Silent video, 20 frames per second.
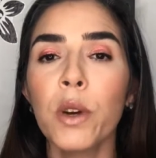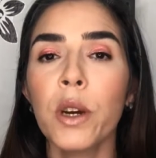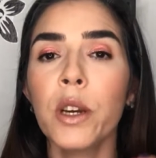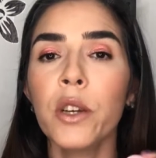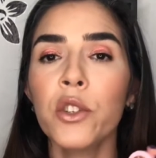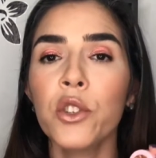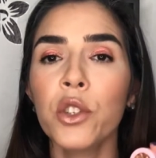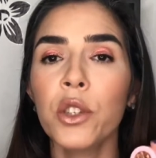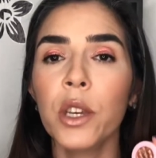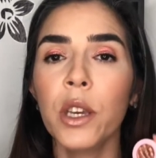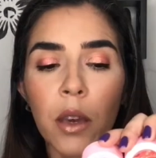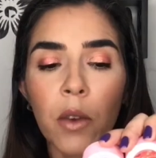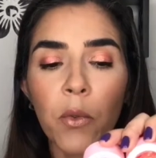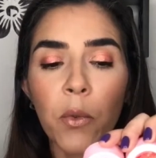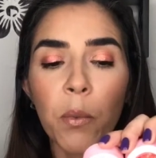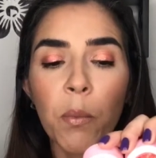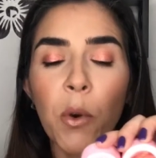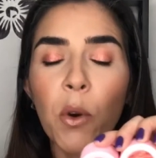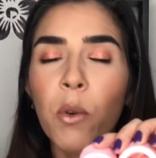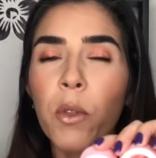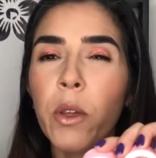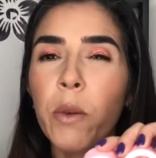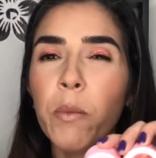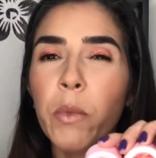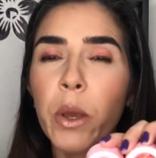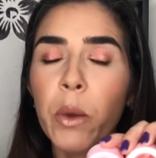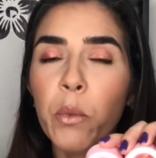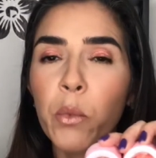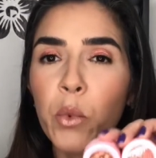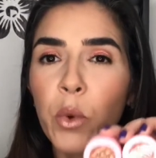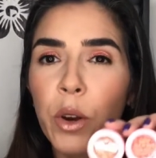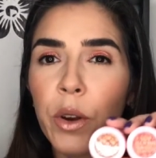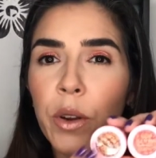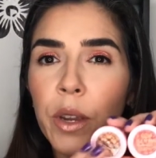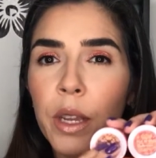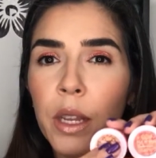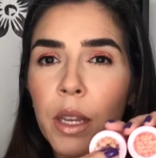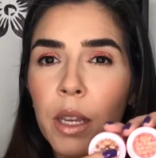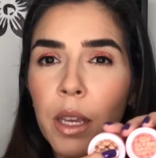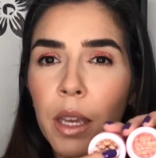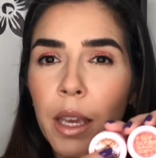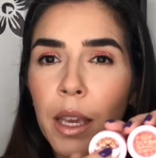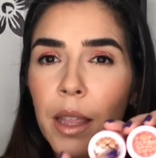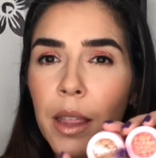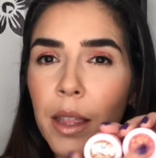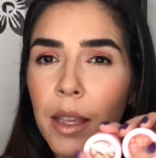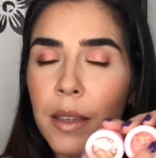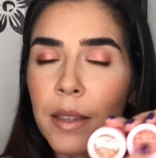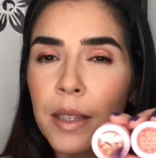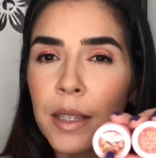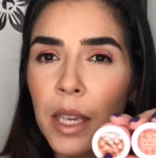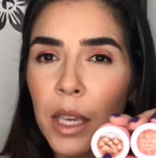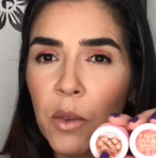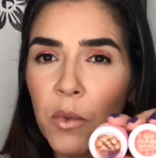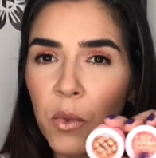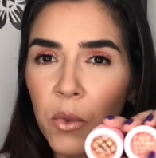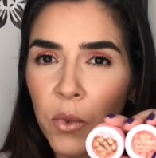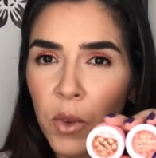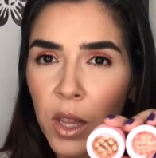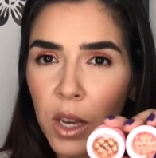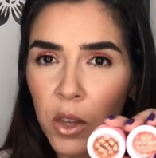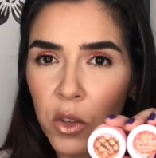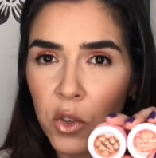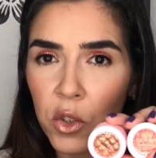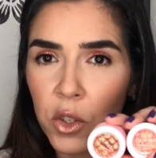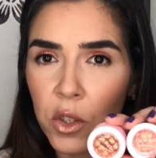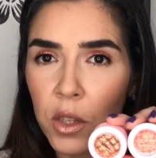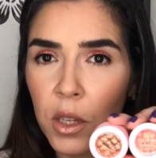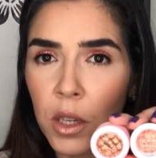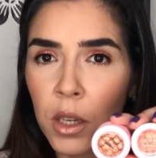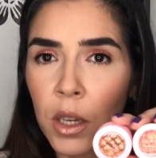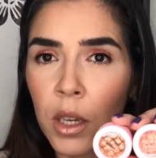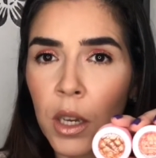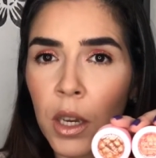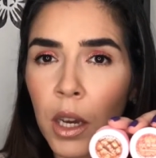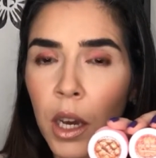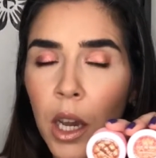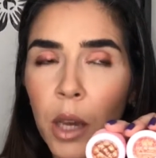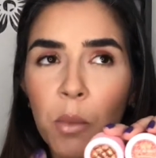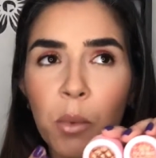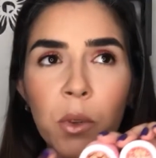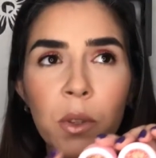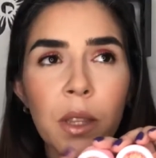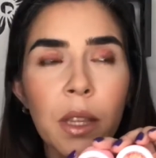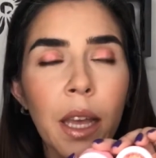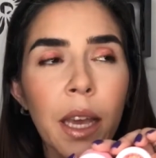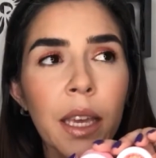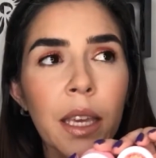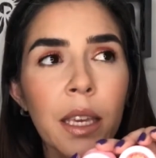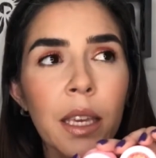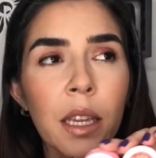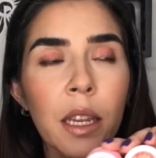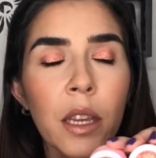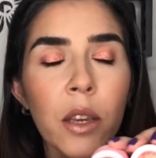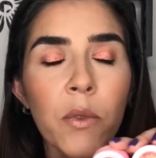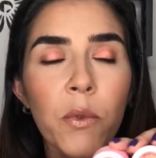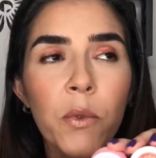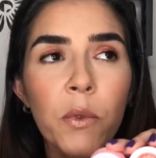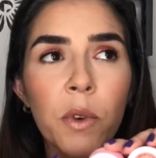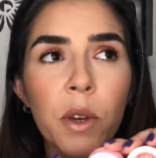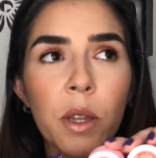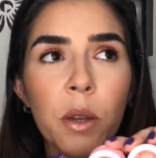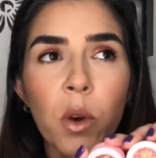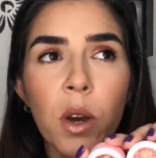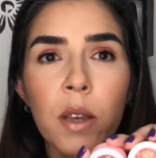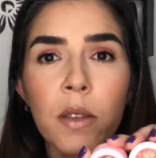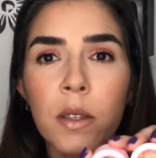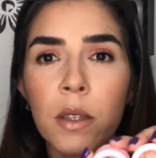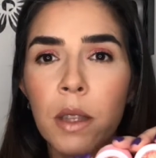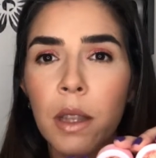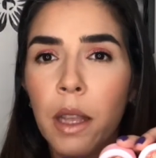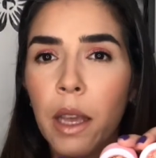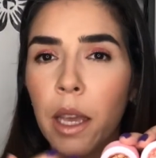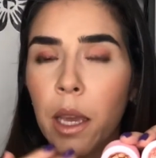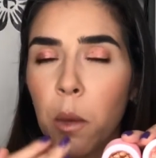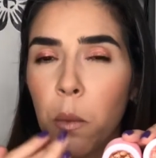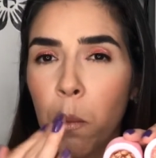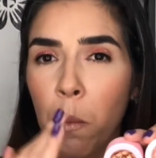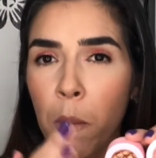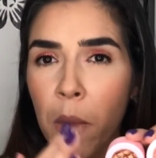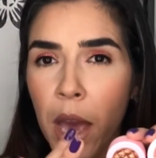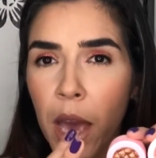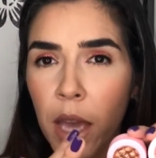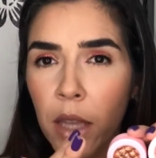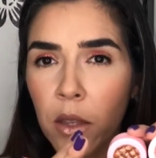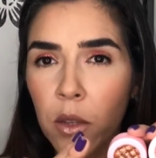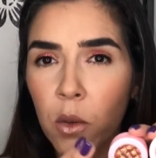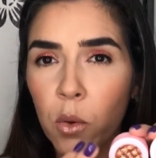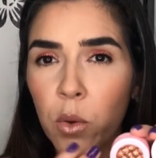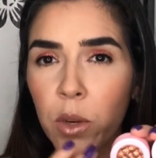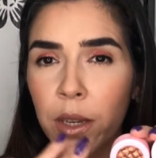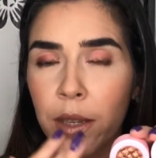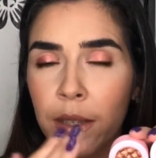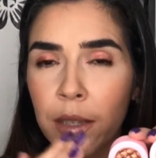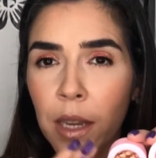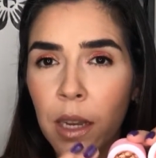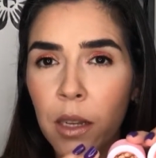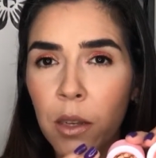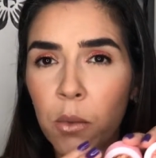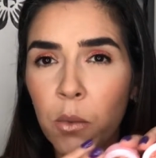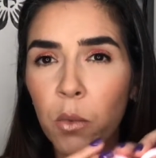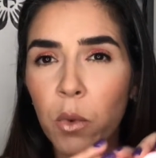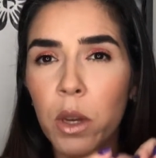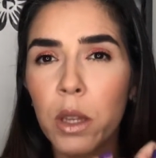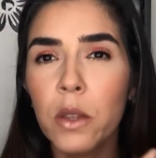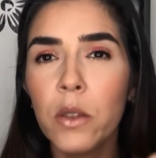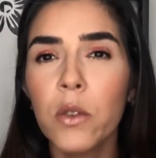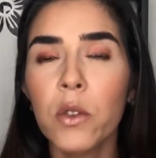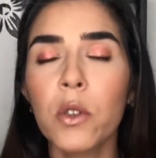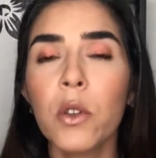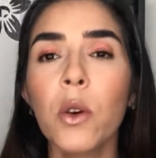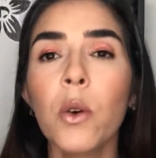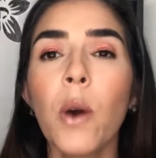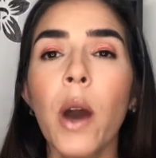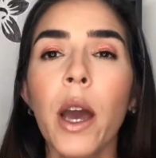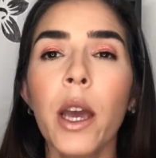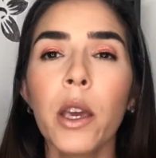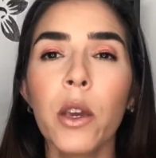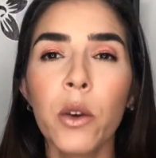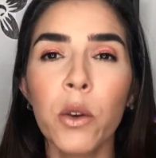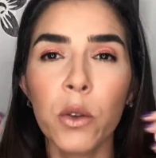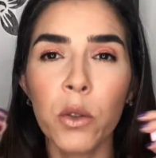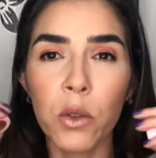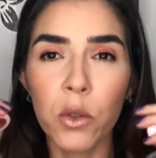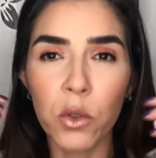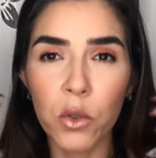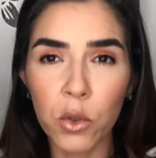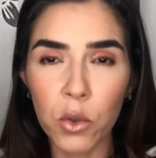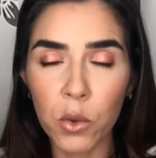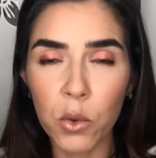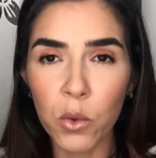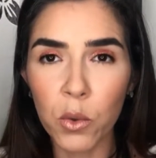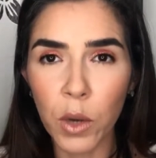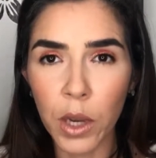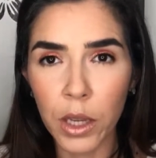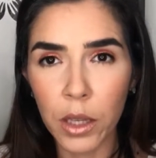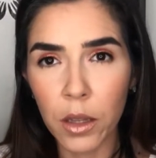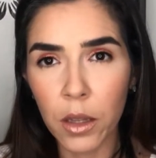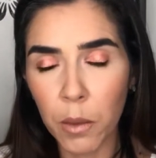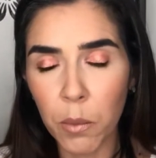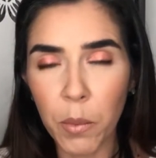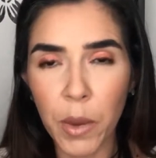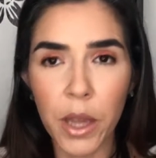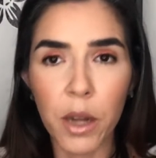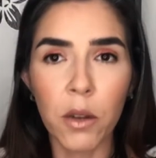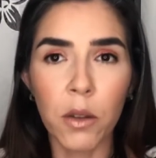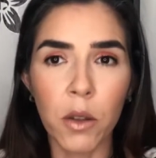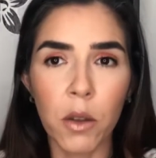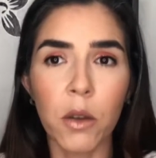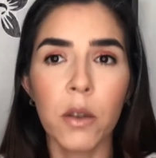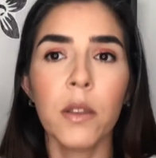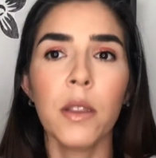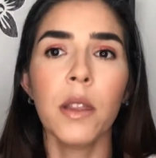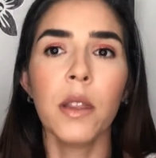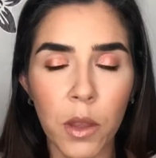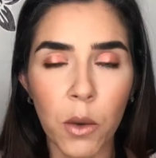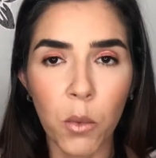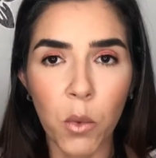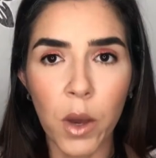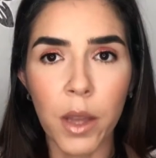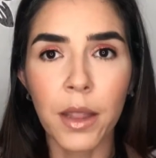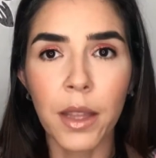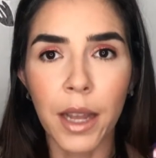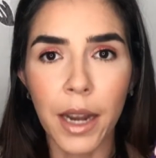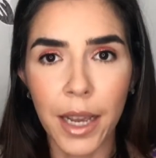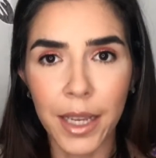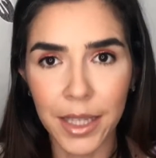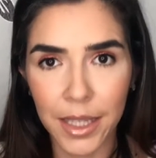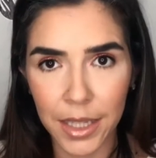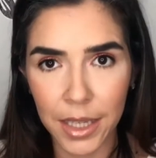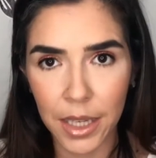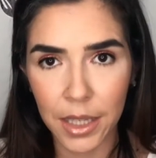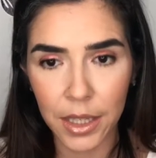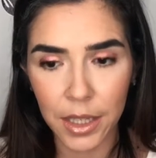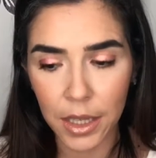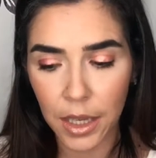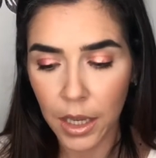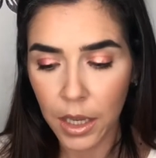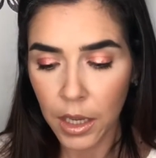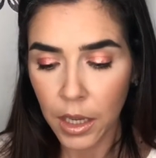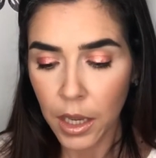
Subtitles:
much if both of them weren't in the same finished. I would like it if it was a matte or a satin one, so I could do a better look the one that I did.